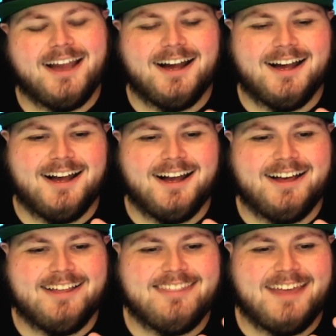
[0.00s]

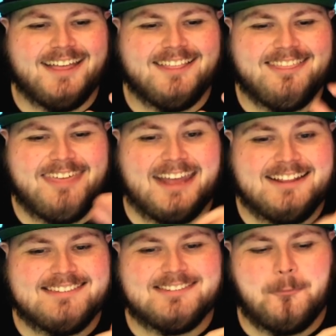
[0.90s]
Uh, that
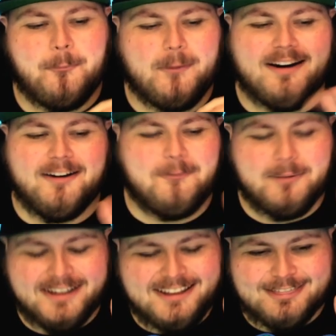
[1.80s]
that's where
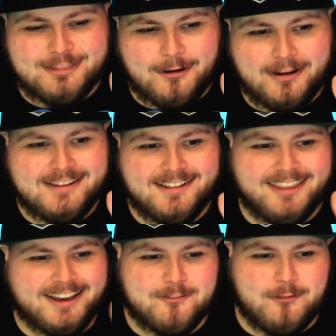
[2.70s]
what he thought.
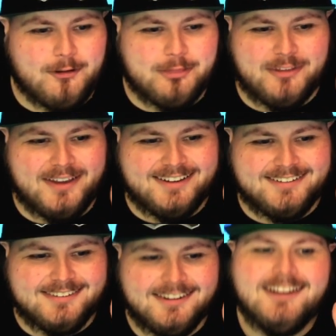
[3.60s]
Like of all
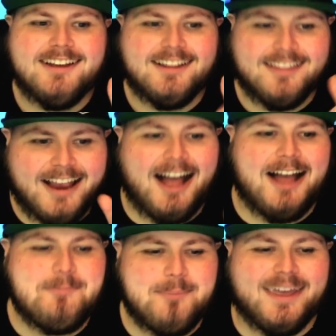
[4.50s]
things, like
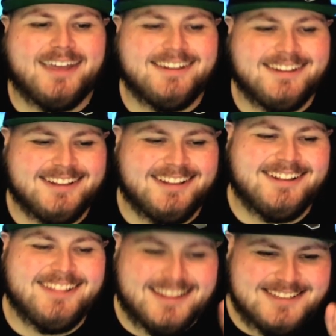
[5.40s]
I bet
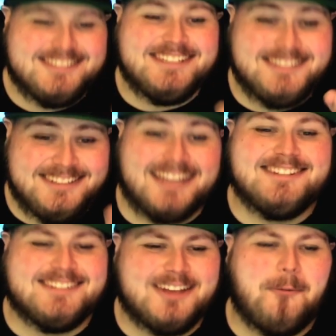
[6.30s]
that she's
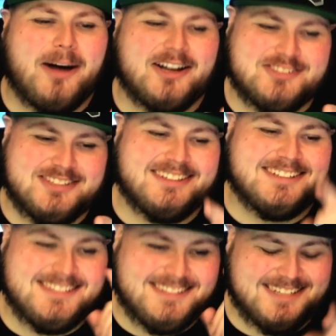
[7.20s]
Denzel
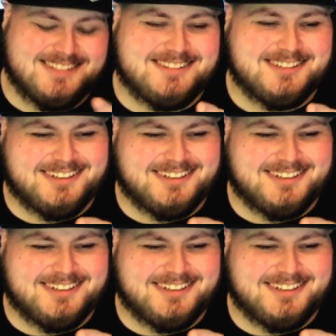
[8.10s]
Washington's sister.